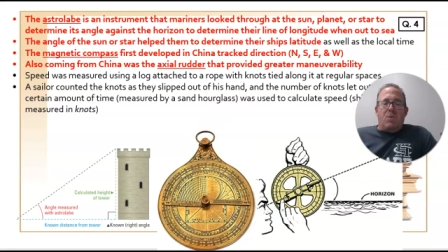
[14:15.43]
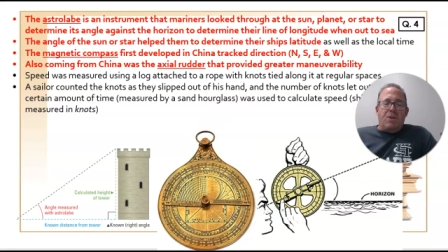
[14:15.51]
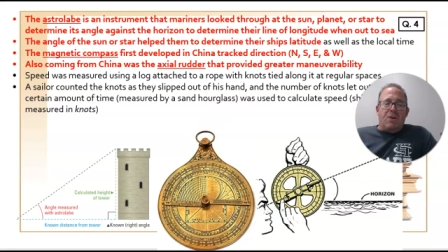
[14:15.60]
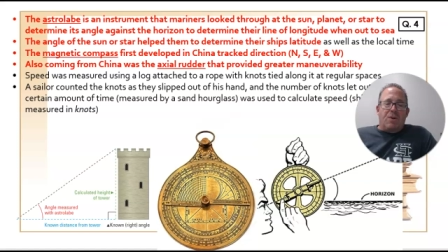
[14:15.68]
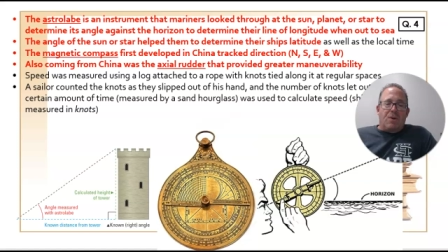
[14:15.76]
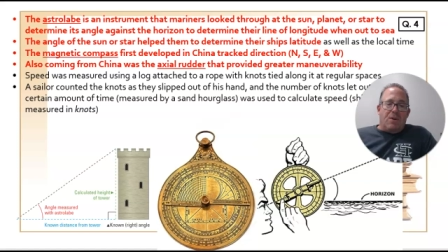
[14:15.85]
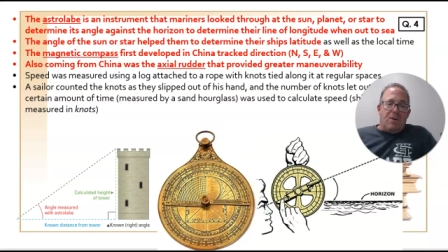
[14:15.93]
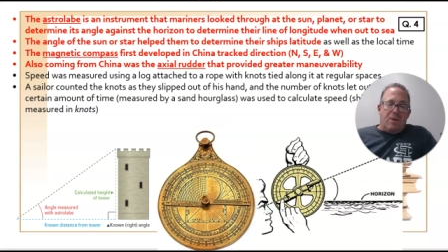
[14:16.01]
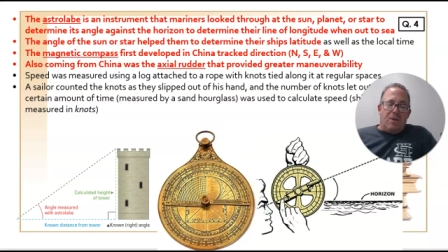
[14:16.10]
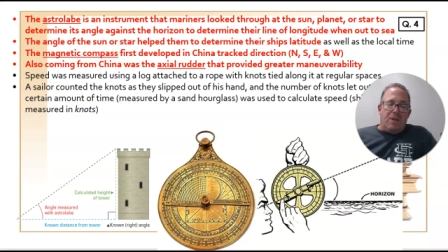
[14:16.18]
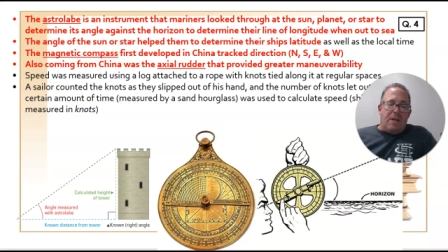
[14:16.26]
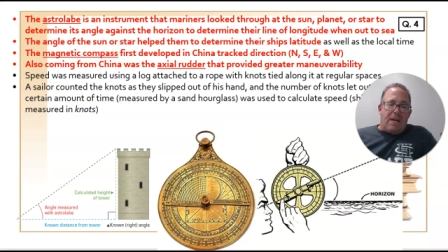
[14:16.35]
when you're
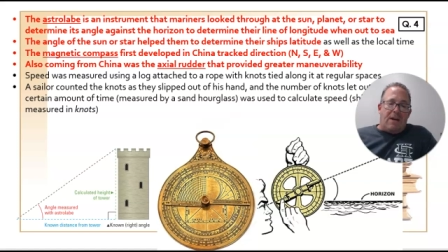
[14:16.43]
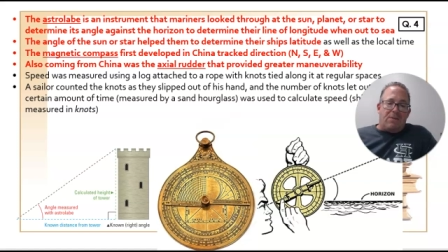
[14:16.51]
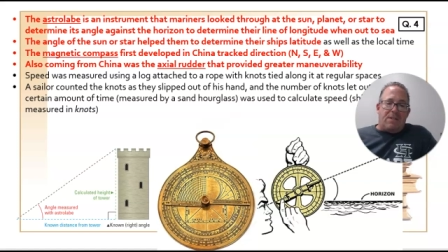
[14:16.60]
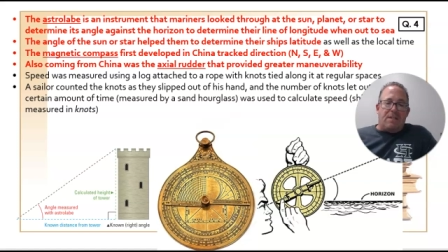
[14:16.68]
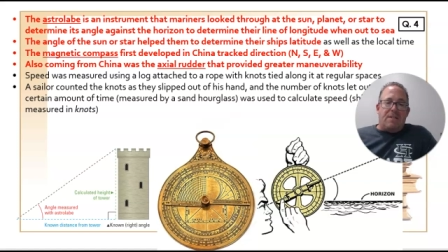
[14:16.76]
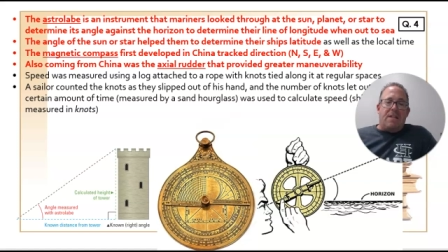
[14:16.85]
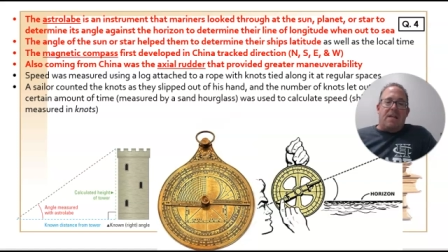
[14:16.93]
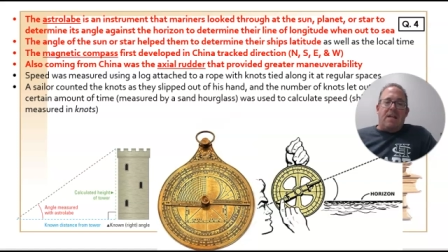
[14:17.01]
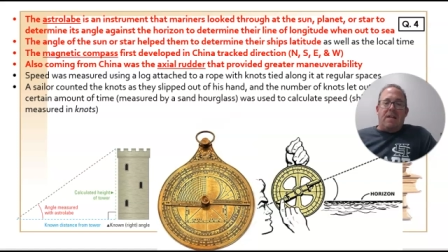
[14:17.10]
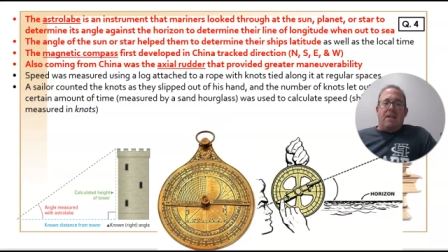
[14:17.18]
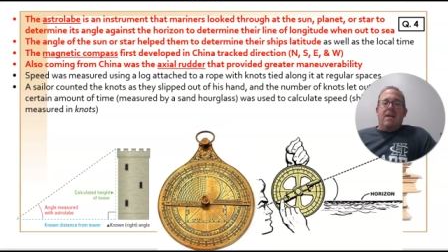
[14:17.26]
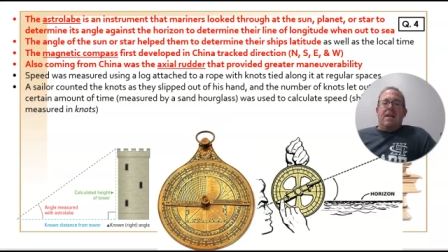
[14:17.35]
out to
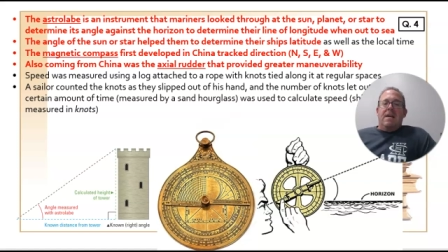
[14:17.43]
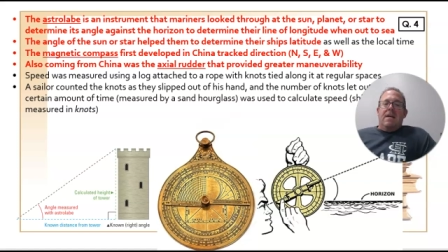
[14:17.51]
sea,